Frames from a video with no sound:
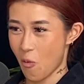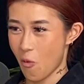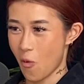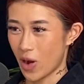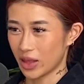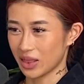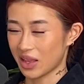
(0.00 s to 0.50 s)

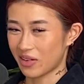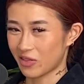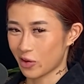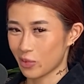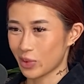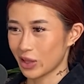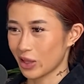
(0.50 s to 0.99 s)
one
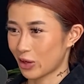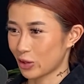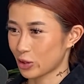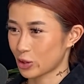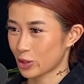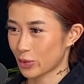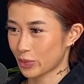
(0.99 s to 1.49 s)
level
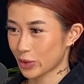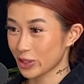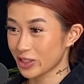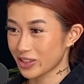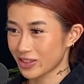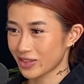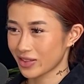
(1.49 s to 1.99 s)
below
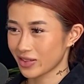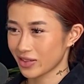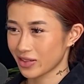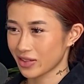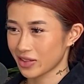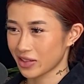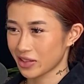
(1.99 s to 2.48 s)
strippers,
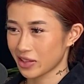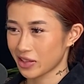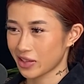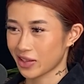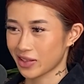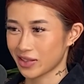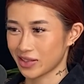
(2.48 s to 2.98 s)

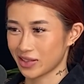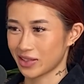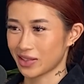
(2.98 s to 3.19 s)
because, you